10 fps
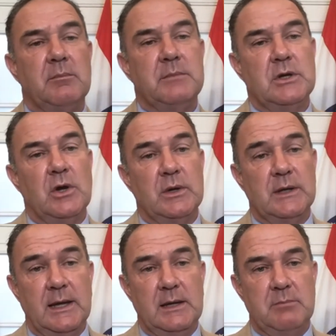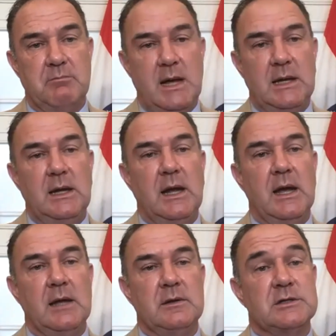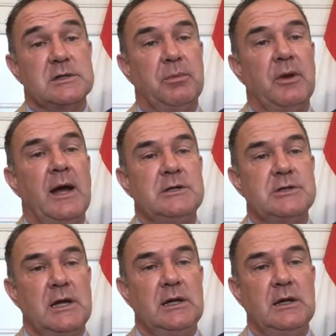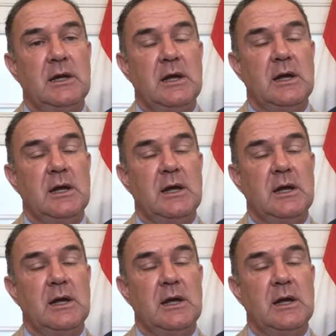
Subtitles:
you know, in late May, and the supply chain